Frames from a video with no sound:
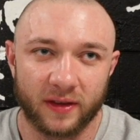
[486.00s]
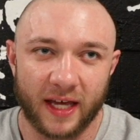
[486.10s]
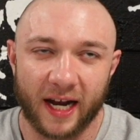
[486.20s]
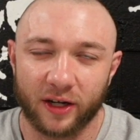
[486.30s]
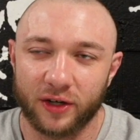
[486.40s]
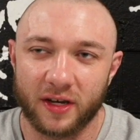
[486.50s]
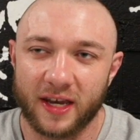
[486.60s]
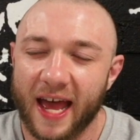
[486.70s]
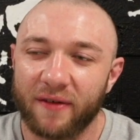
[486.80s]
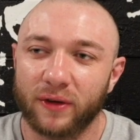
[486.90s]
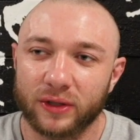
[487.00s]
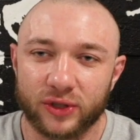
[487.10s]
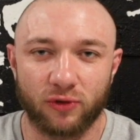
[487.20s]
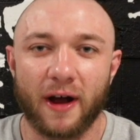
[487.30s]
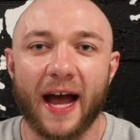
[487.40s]
that I could never
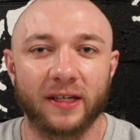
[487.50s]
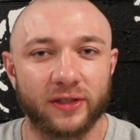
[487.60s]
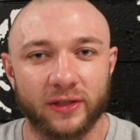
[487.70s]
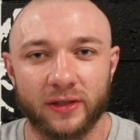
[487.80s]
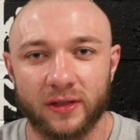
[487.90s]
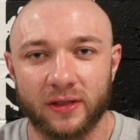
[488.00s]
scratch